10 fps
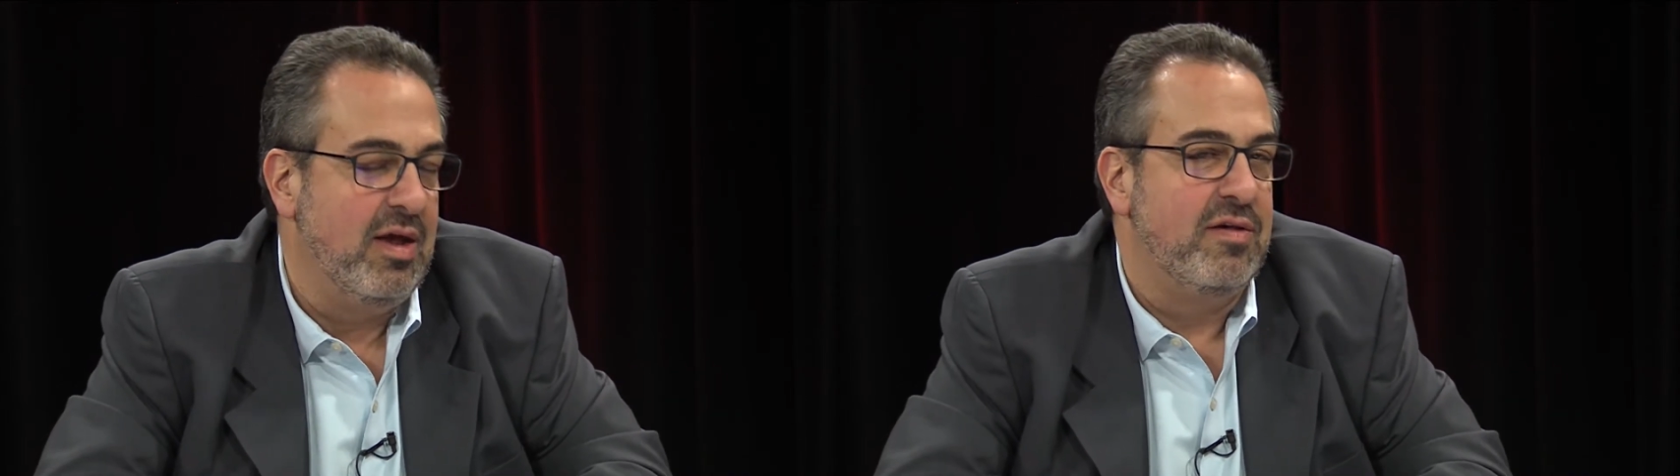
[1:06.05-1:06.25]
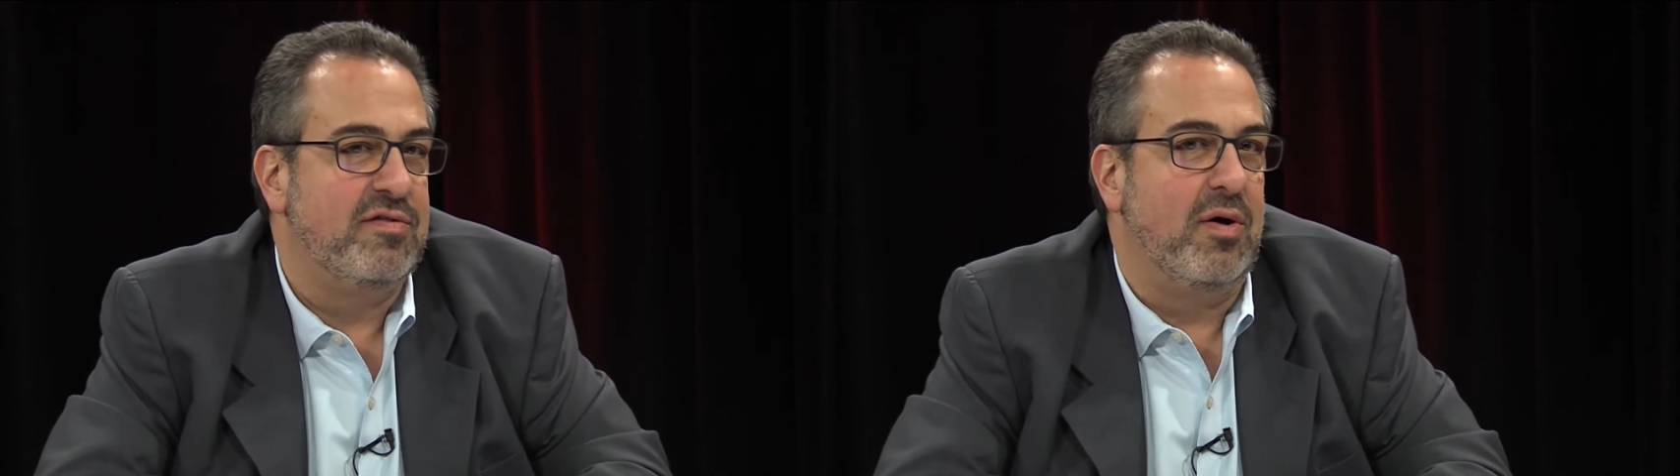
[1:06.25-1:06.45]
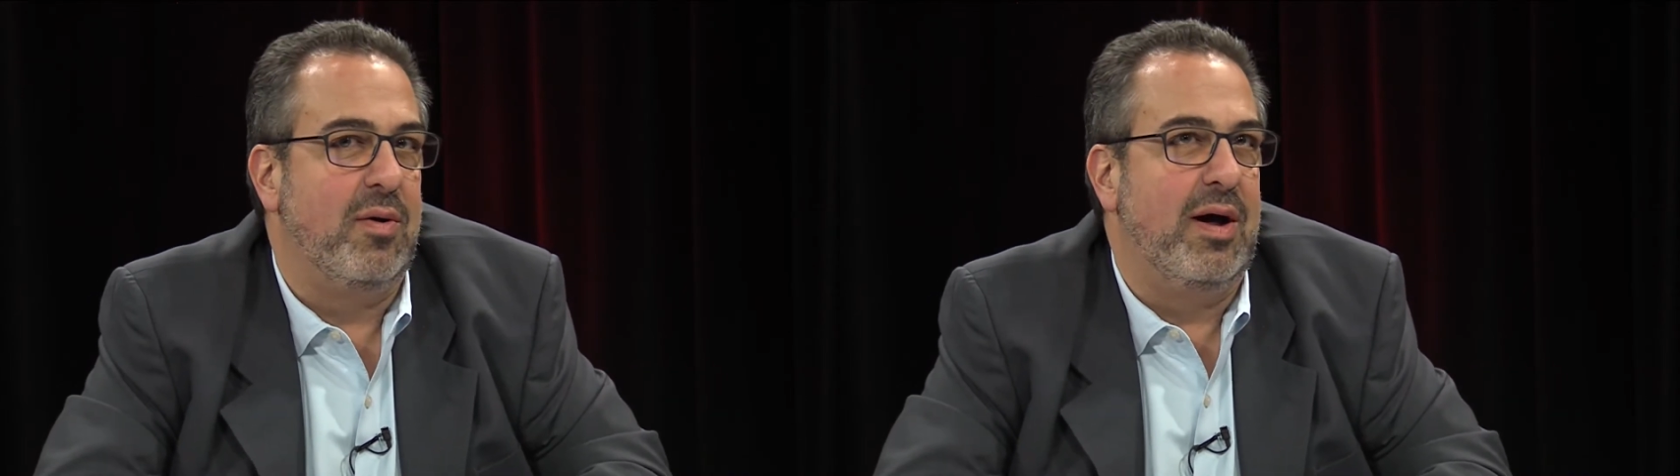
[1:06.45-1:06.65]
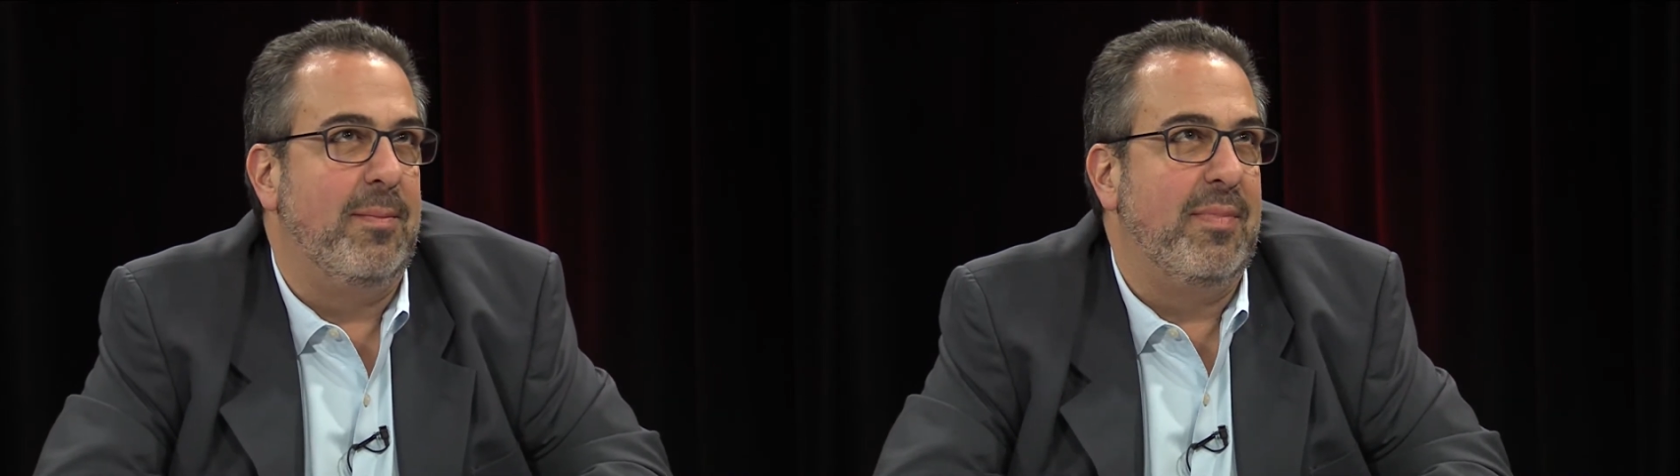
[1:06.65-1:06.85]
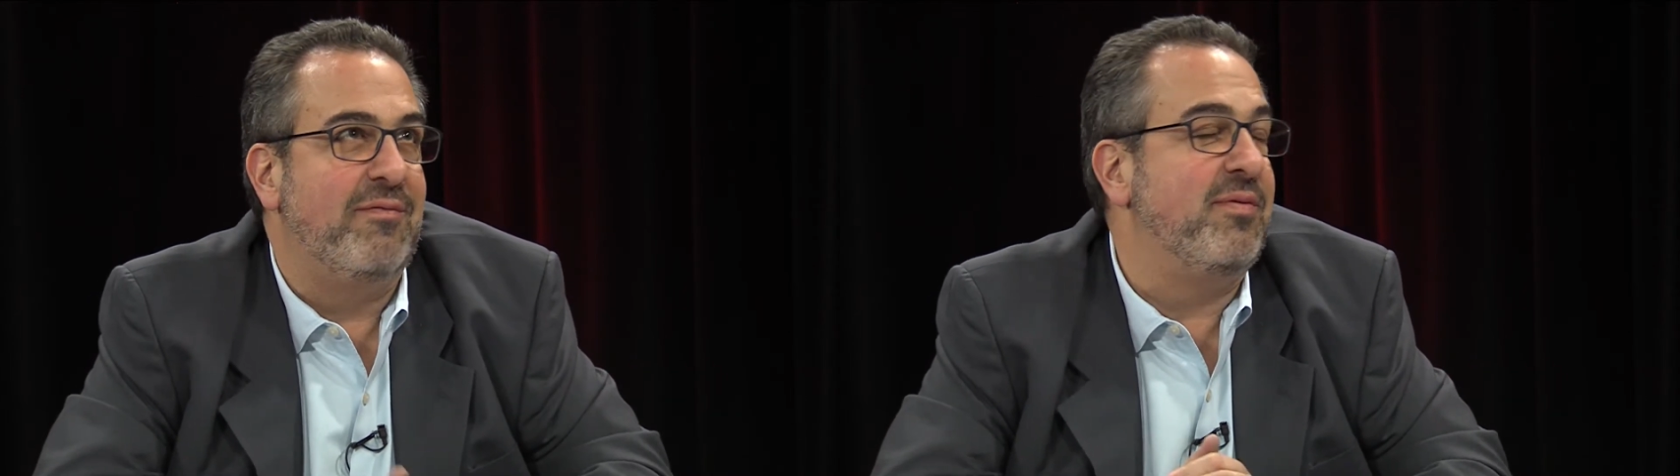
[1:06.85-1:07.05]
So
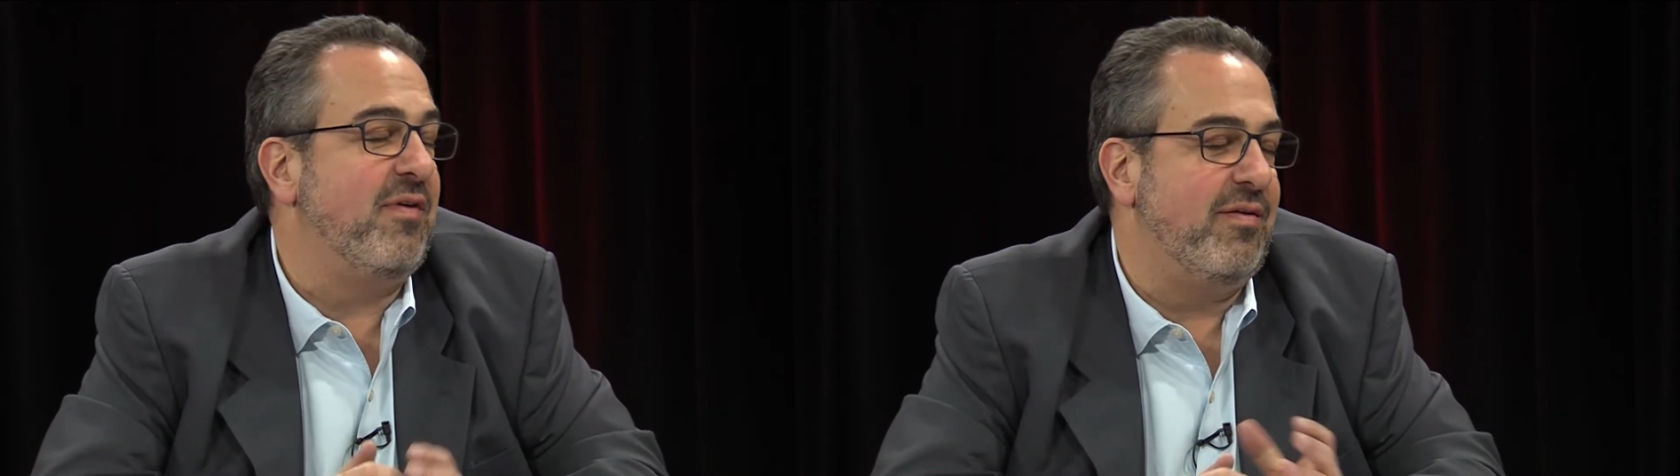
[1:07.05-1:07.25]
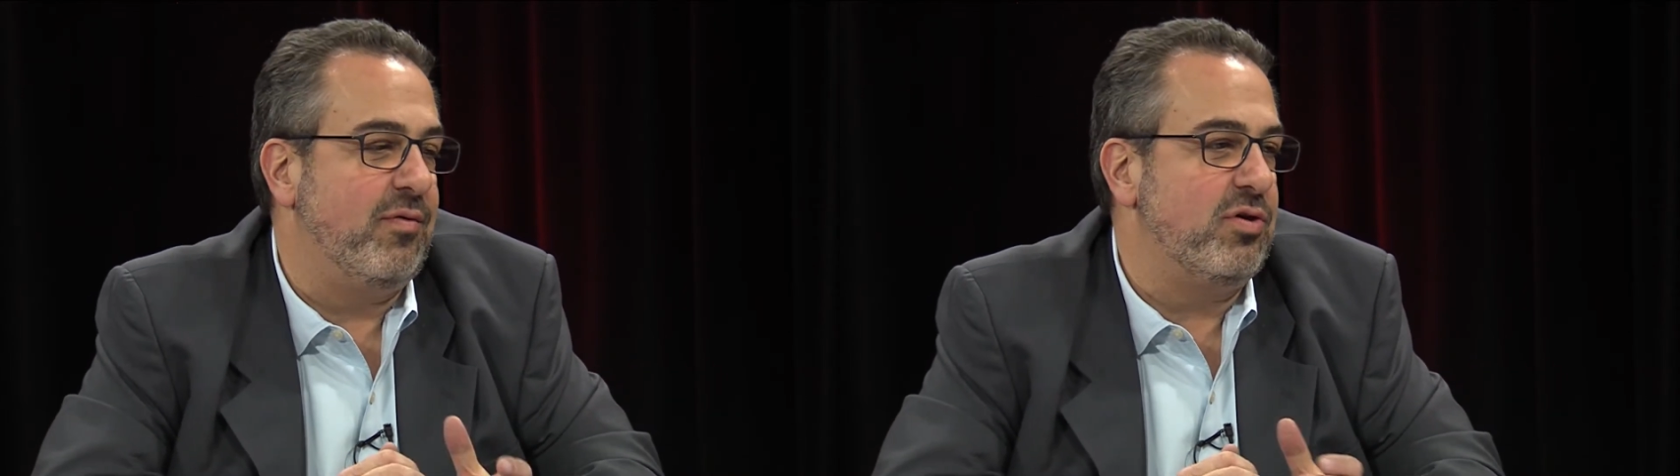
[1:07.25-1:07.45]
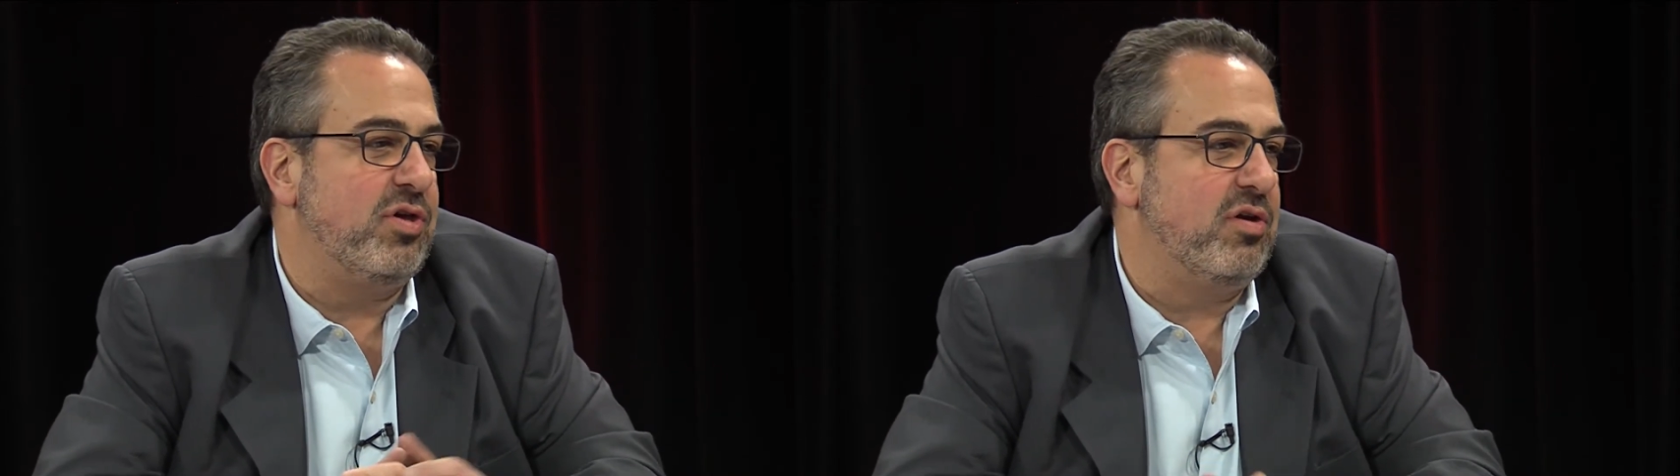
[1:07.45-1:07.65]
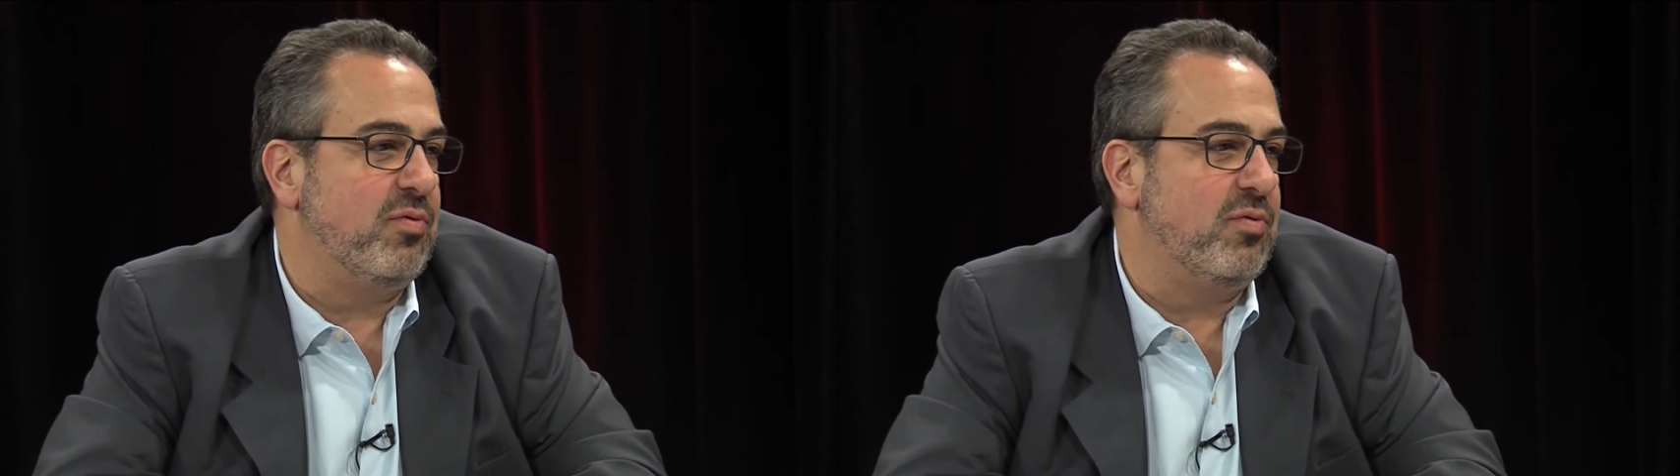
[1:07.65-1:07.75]
um, I've been very fortunate